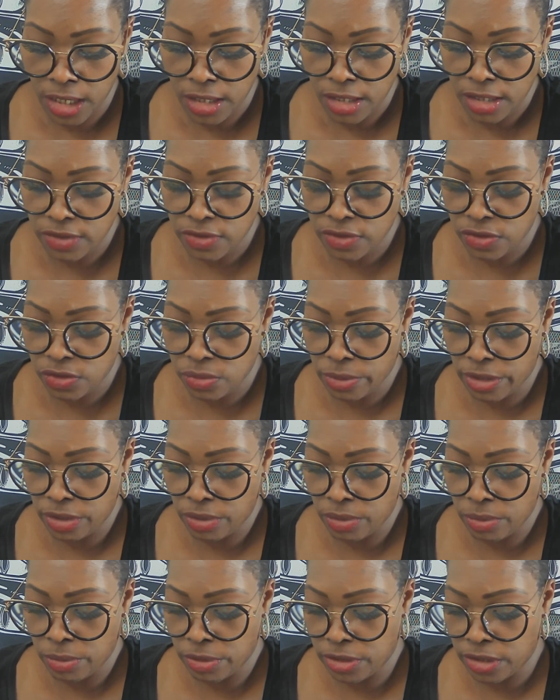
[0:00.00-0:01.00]
This is why you're
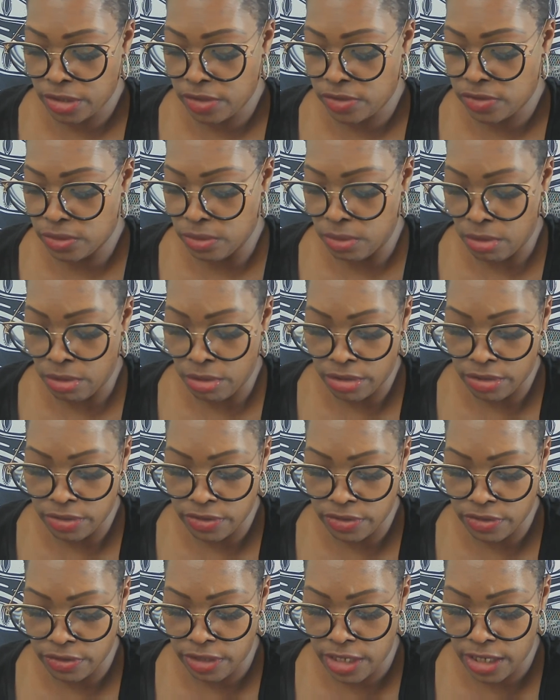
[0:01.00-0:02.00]
working so hard
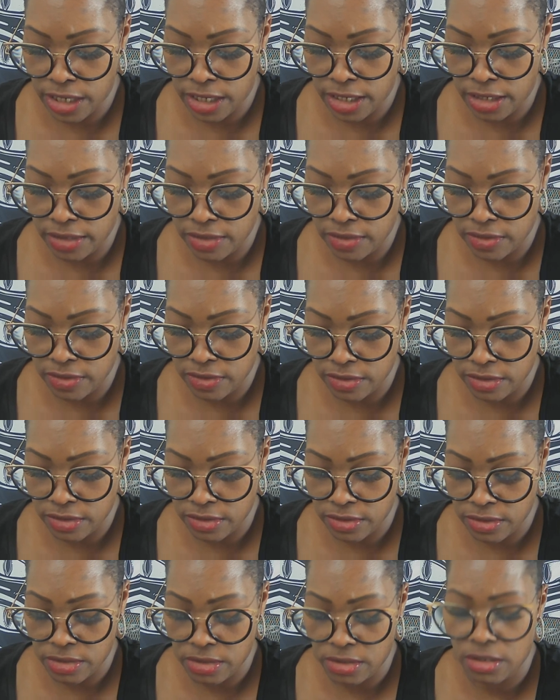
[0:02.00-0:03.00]
to get,
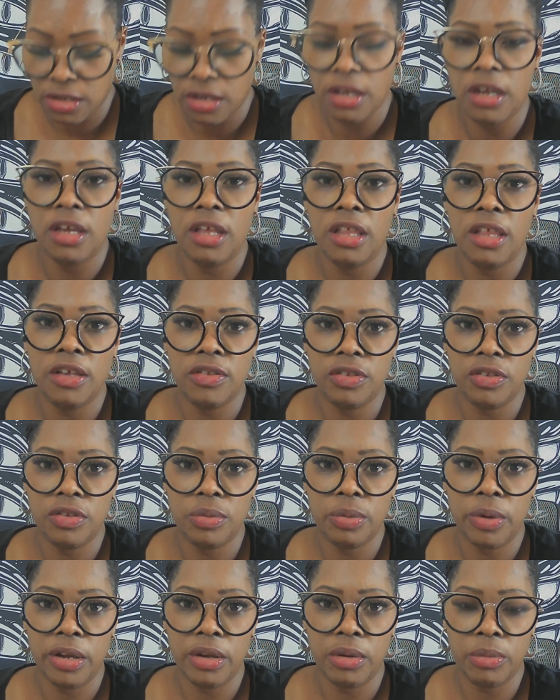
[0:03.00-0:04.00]
this is
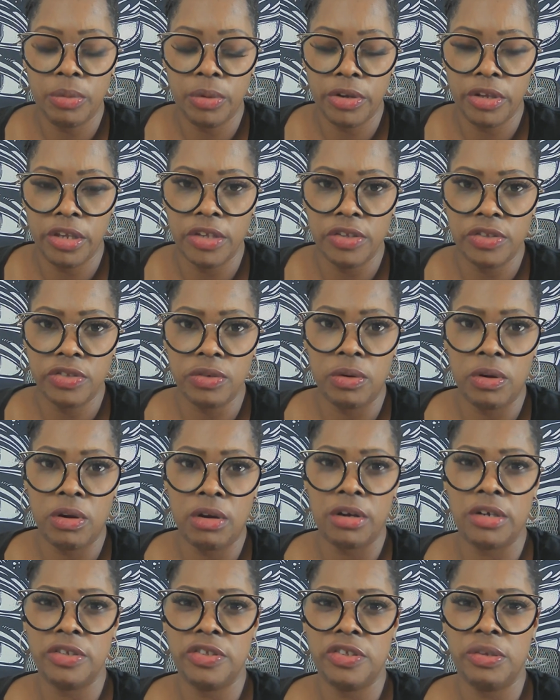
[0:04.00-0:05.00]
why you're working so
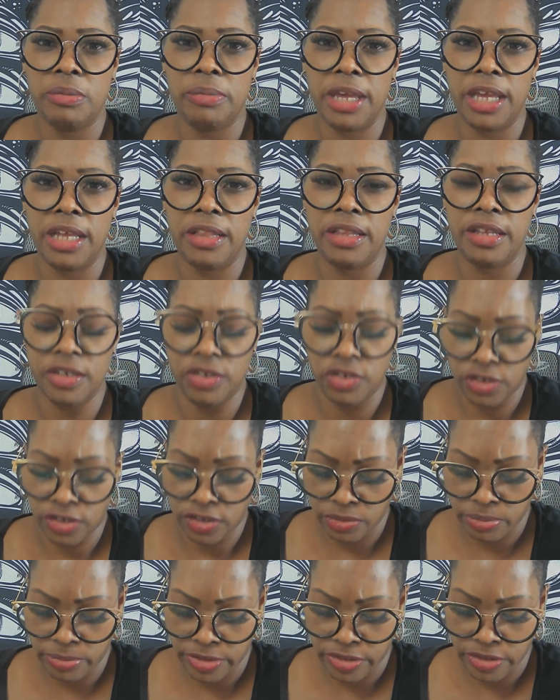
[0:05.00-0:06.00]
hard to make the
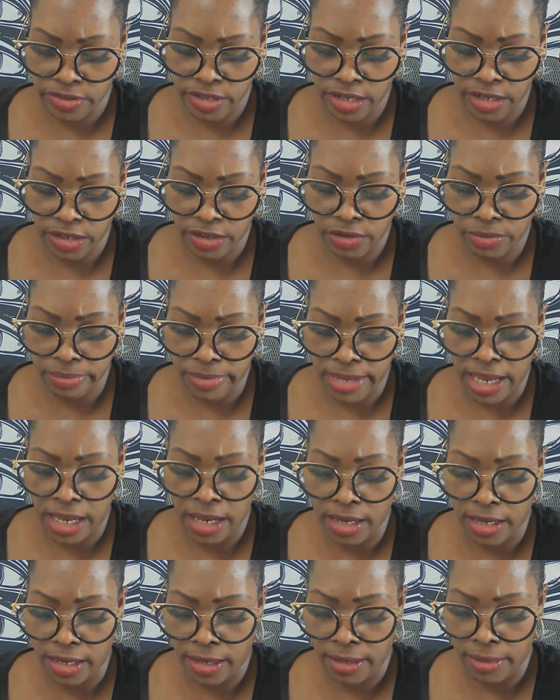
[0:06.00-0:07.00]
adjustments that you're
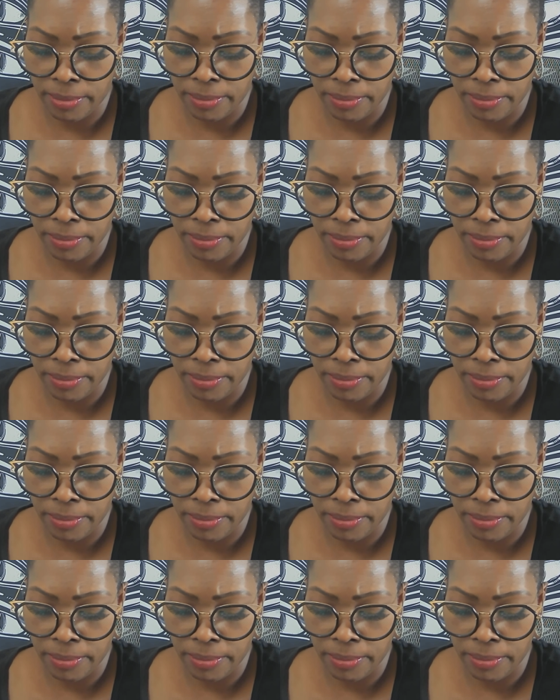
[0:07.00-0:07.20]
making.